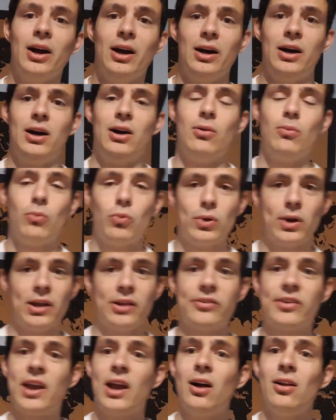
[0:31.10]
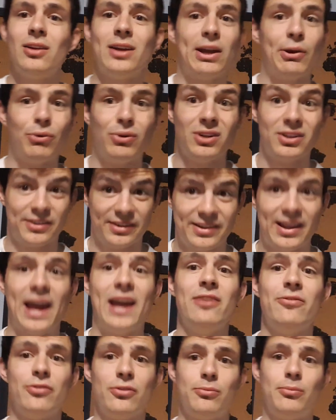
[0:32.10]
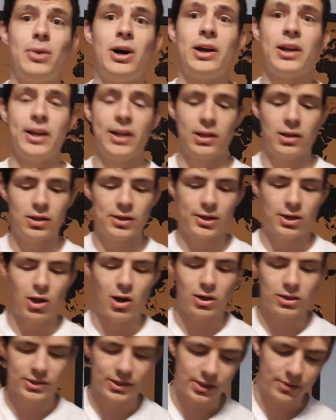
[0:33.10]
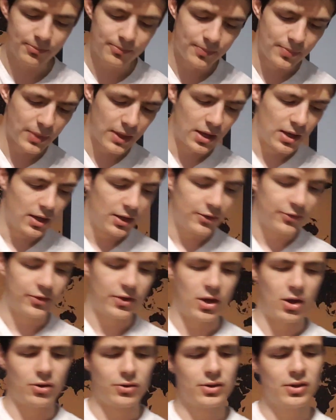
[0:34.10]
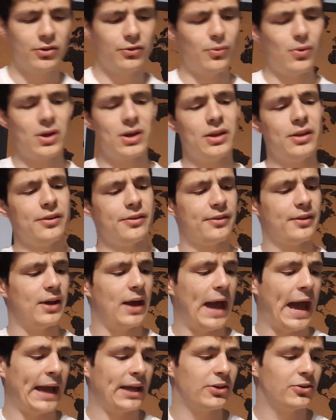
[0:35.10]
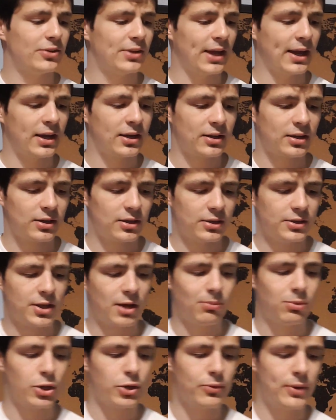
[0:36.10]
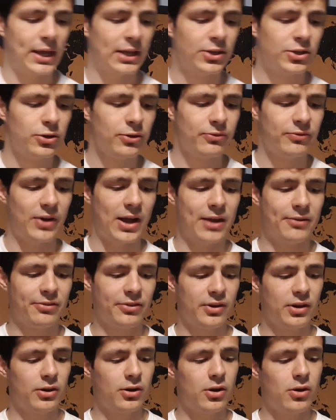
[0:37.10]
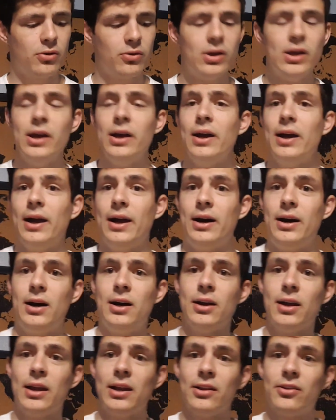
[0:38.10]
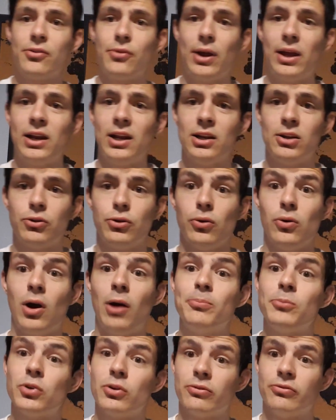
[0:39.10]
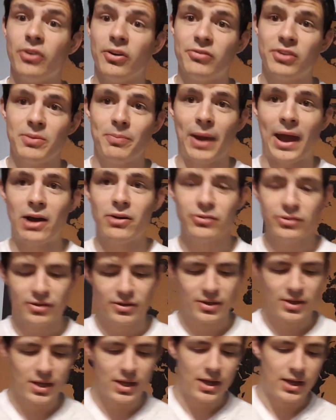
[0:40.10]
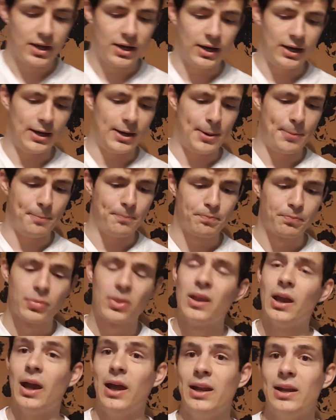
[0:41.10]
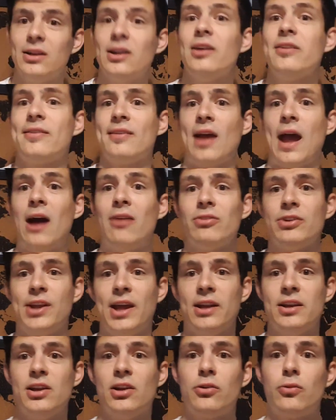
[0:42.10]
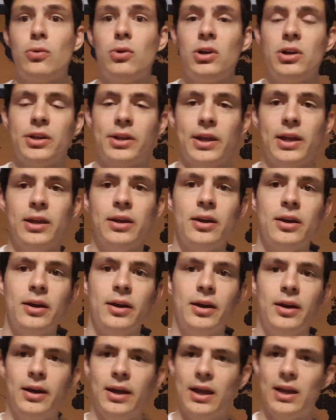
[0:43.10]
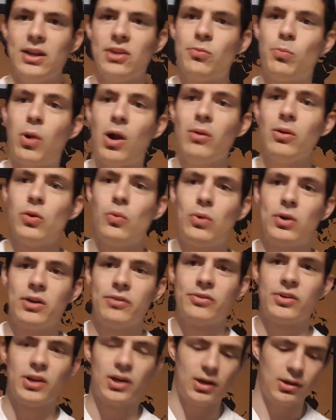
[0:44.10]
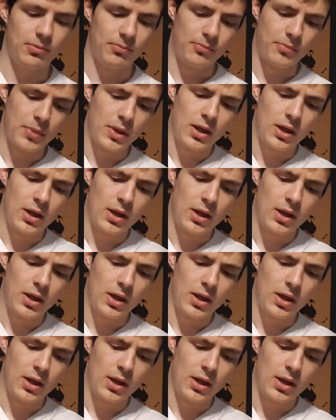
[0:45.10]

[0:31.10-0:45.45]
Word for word: um, with a scale. It will save you money in the long term. So this one is the Accuteck W8250 uh, and it's rated to up to 50 pounds. Um, and it does have a 10-year warranty and it's probably one of the